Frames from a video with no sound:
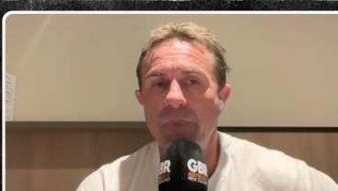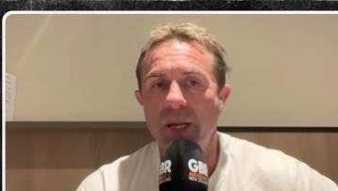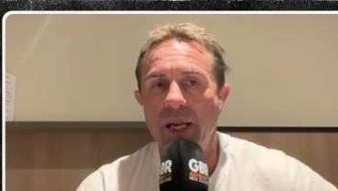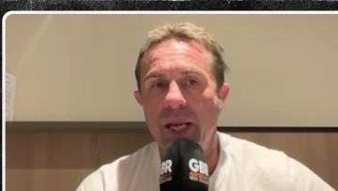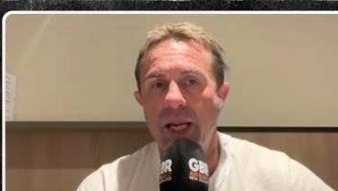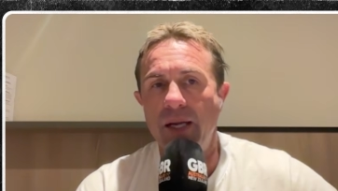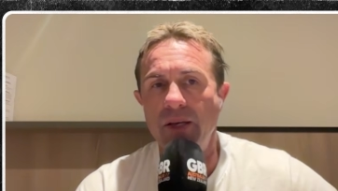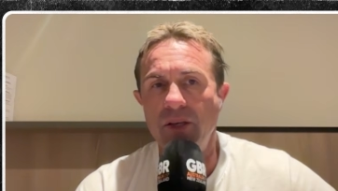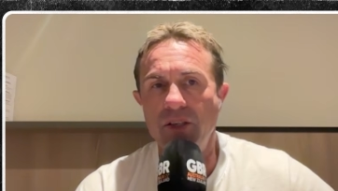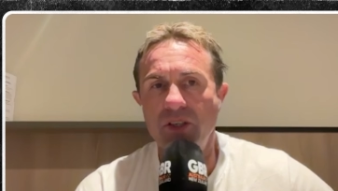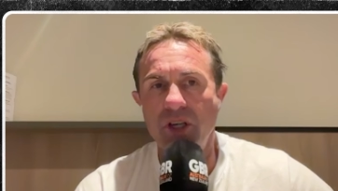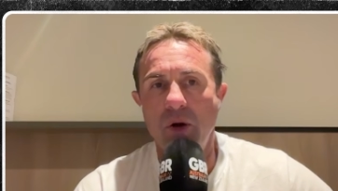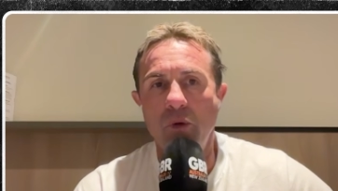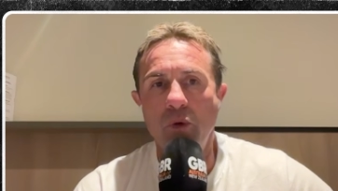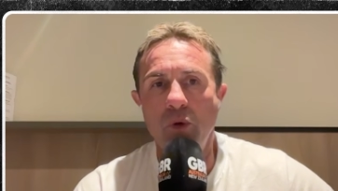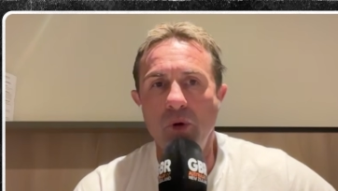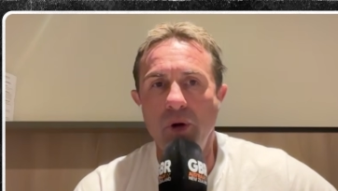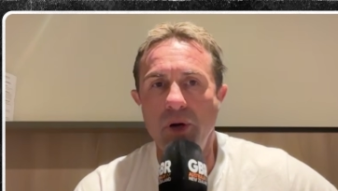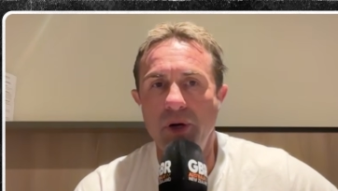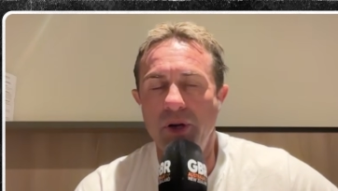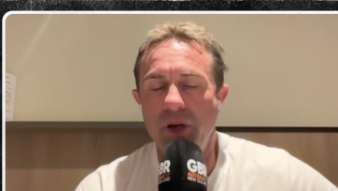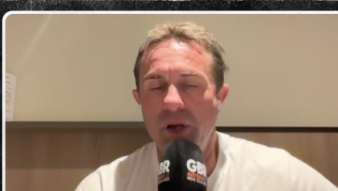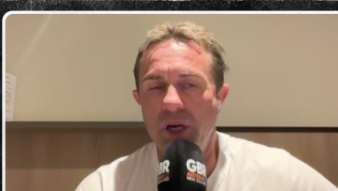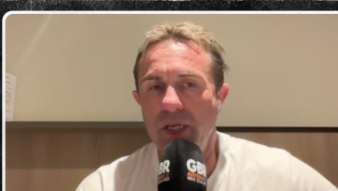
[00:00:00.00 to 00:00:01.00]
and so
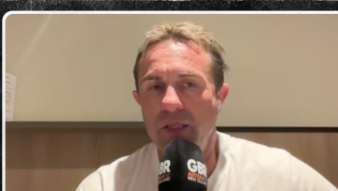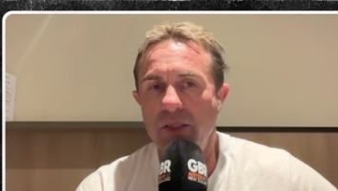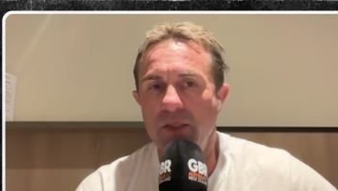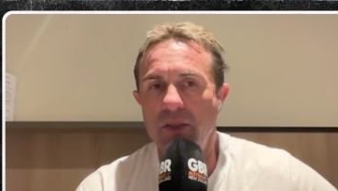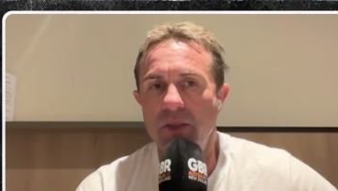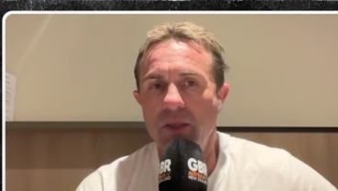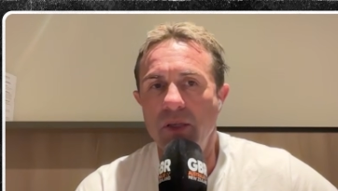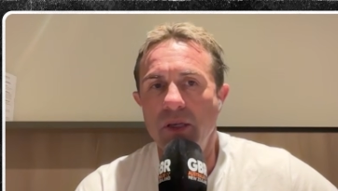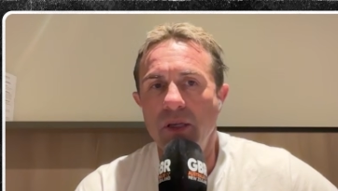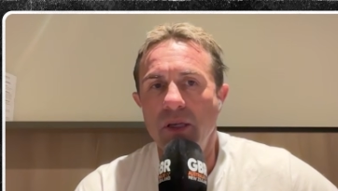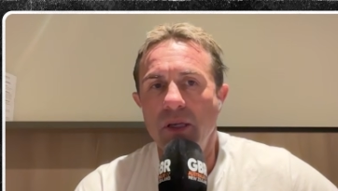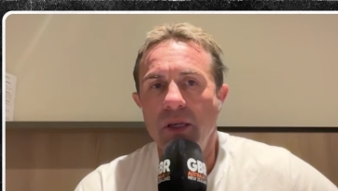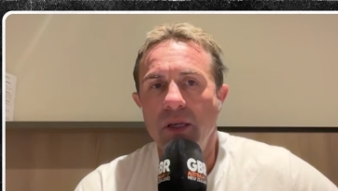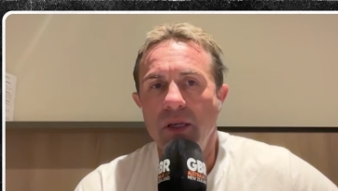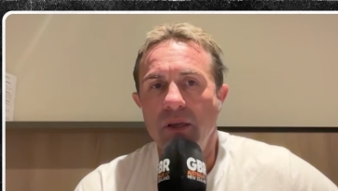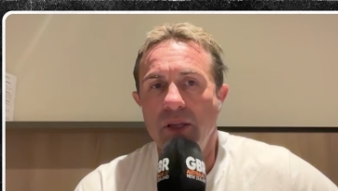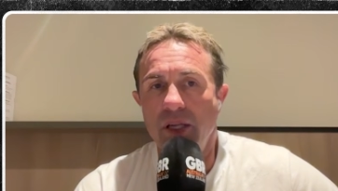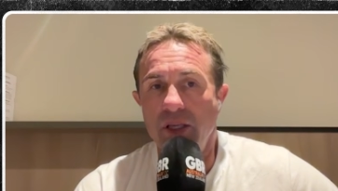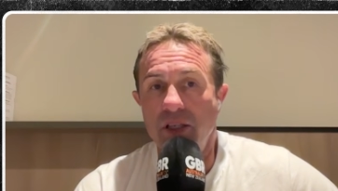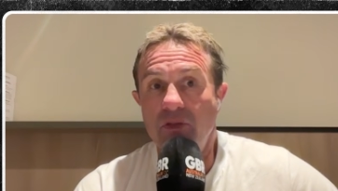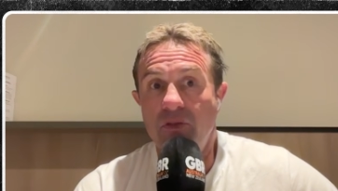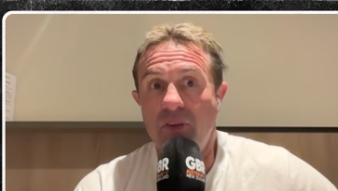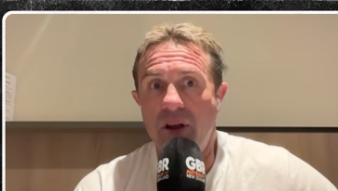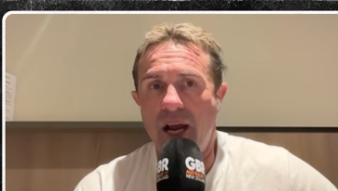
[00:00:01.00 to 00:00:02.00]
organised
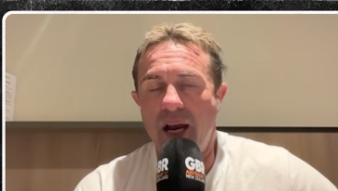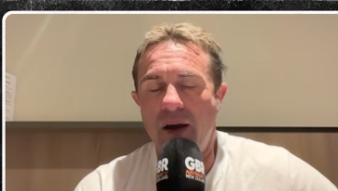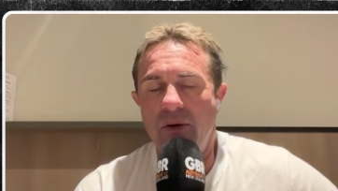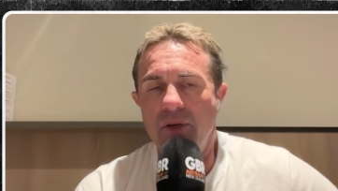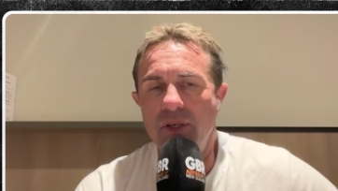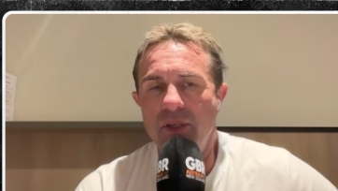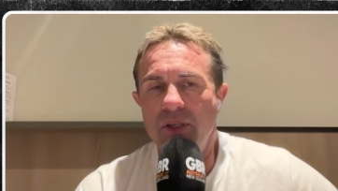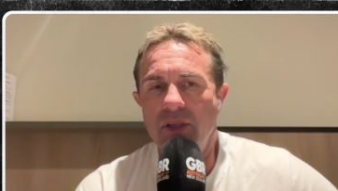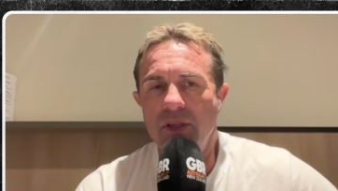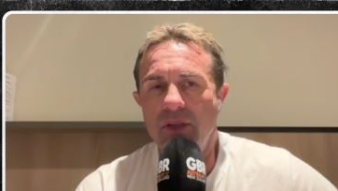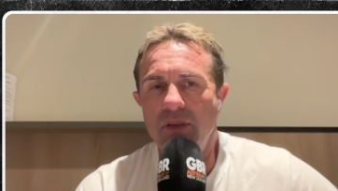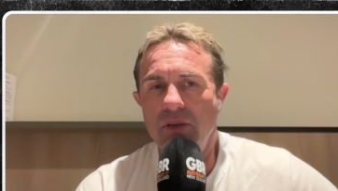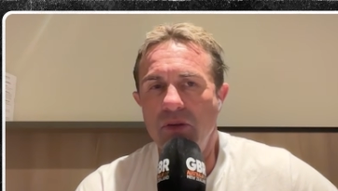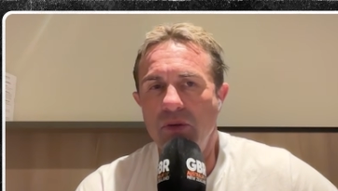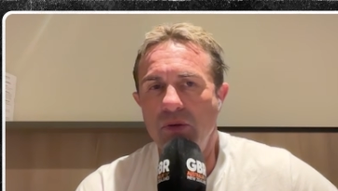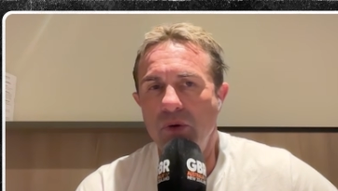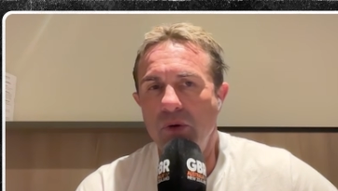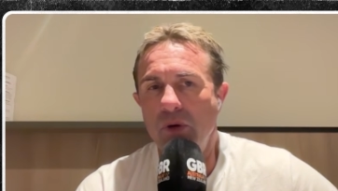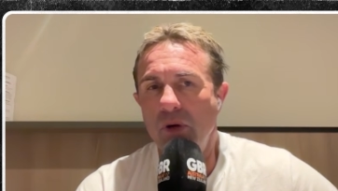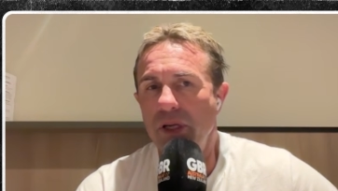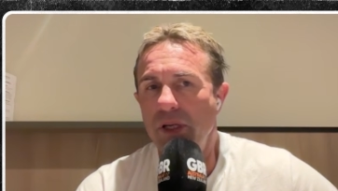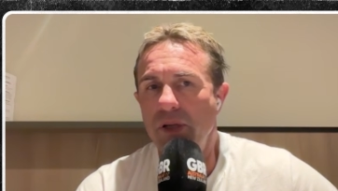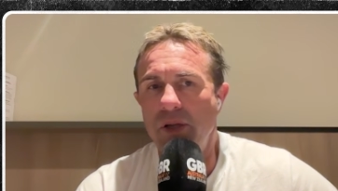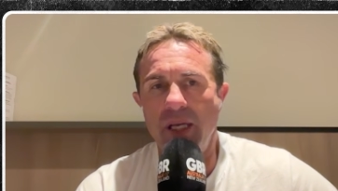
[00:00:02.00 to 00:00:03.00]
this far into the
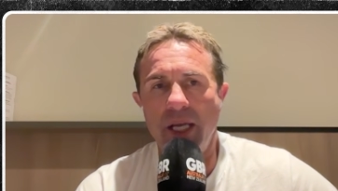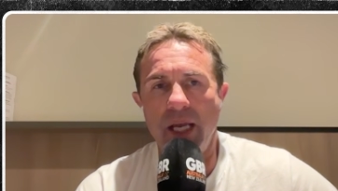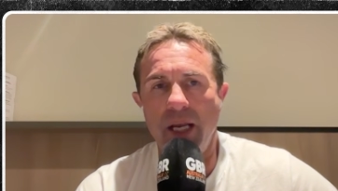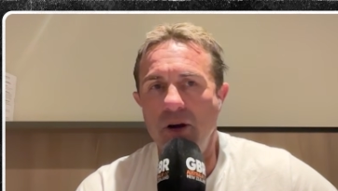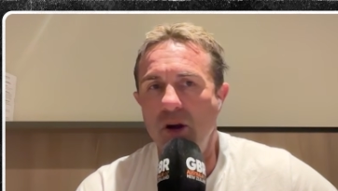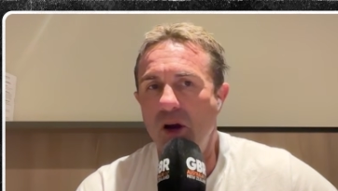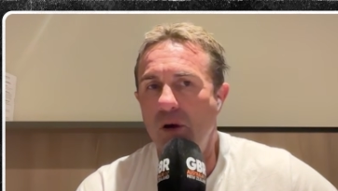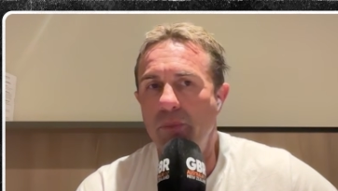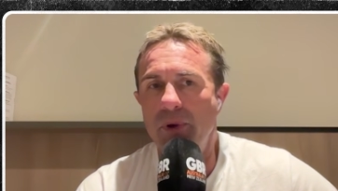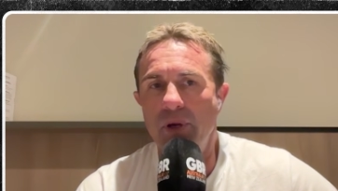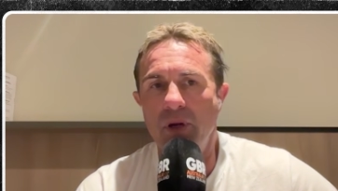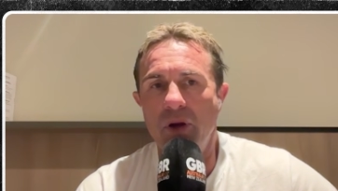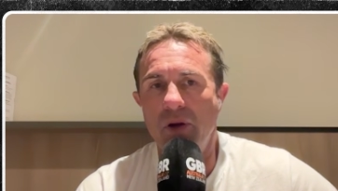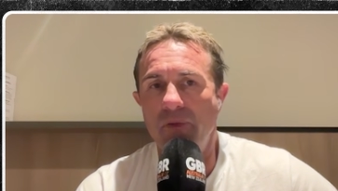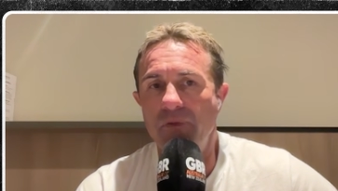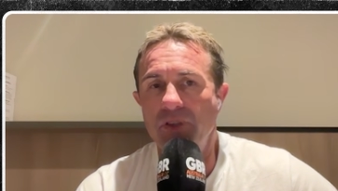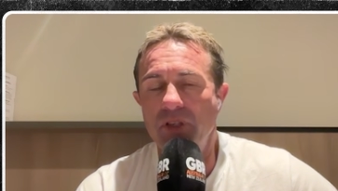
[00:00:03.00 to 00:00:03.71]
tour, you cannot be off.